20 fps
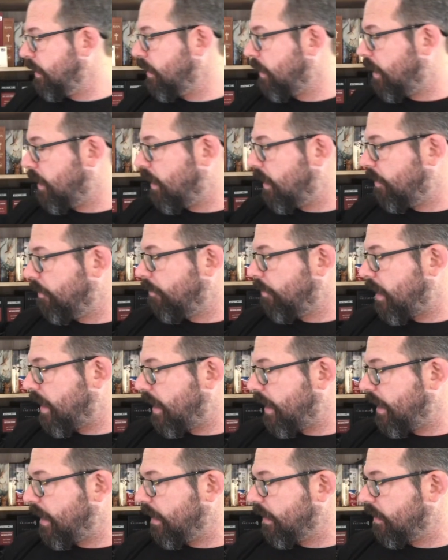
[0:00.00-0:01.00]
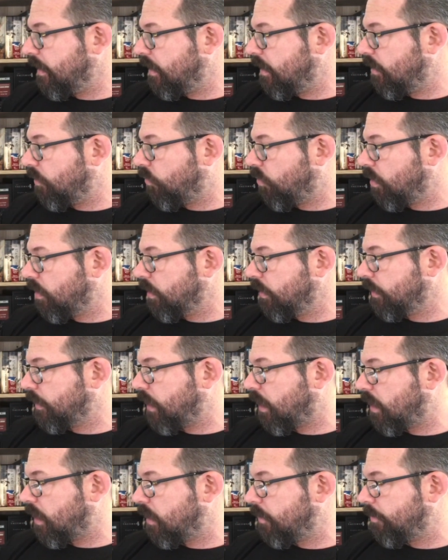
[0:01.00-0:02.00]
um, by uh, Warren
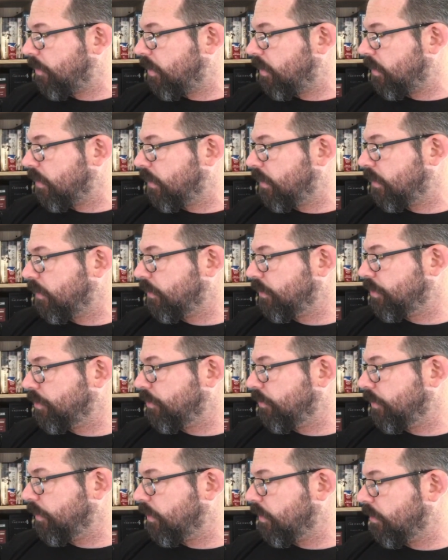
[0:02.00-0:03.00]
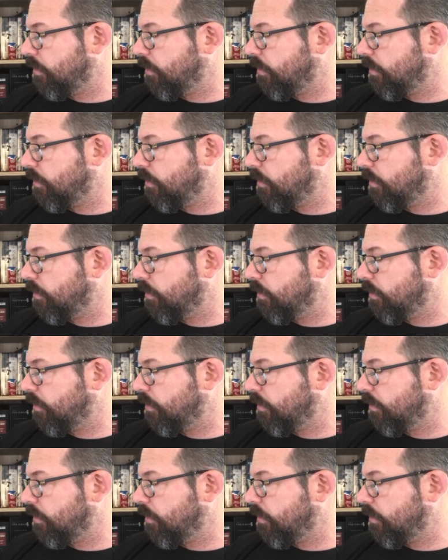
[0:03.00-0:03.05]
Carberg Jr.,